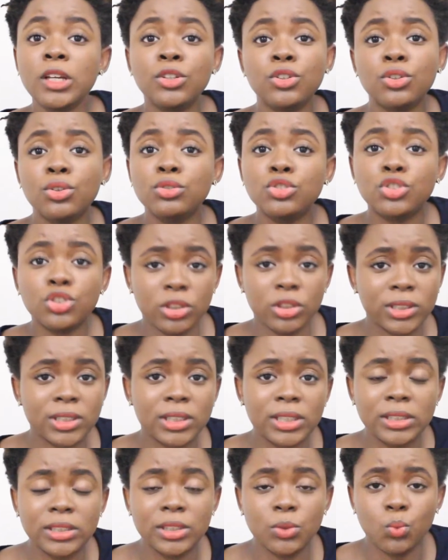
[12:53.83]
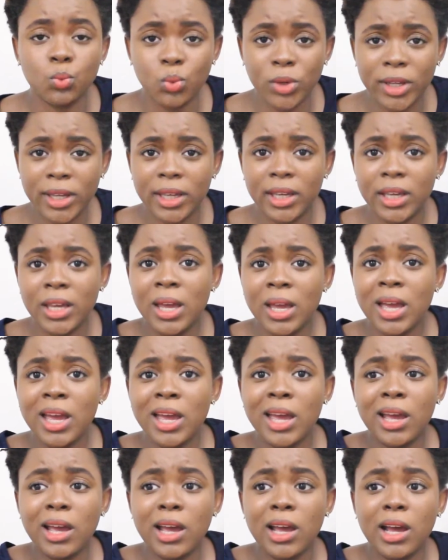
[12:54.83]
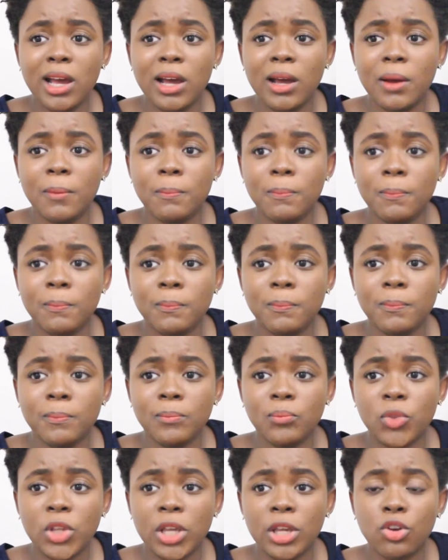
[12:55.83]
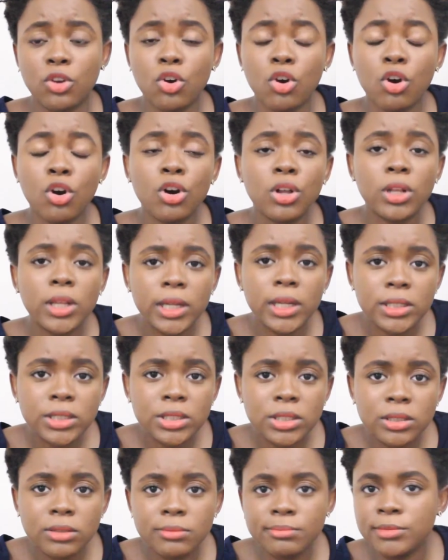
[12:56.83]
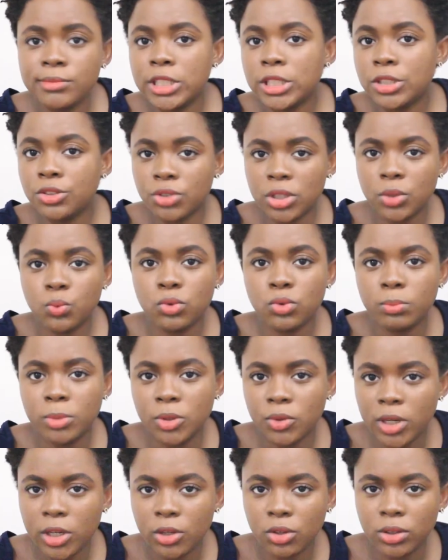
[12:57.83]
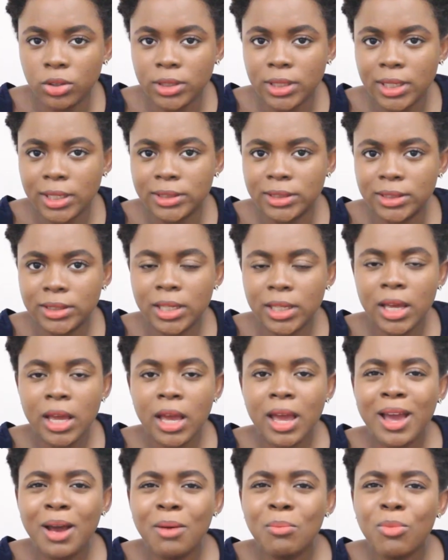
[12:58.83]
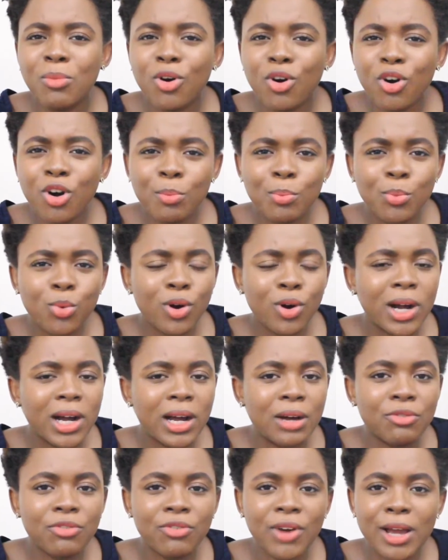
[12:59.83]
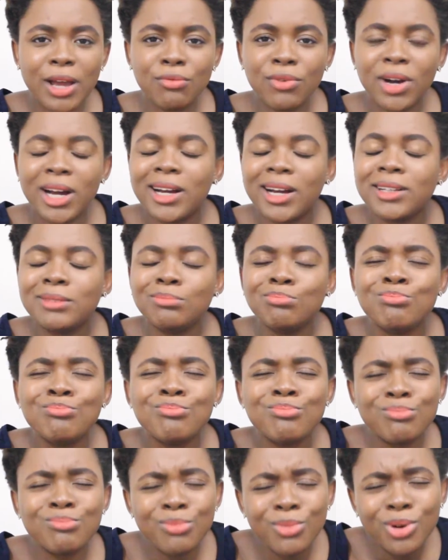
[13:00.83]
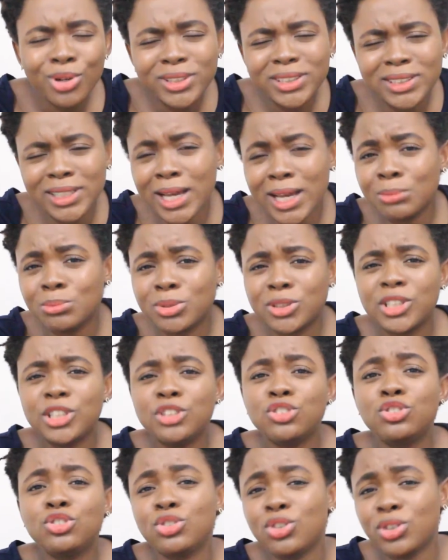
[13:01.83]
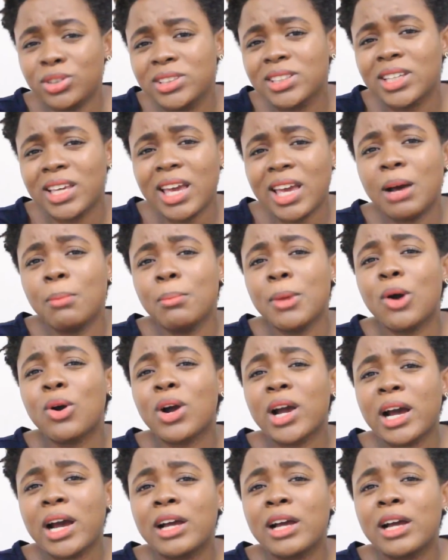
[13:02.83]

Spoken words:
you know, just the way a college degree would be recognized. But Upwork and Fiverr, most times they just care about,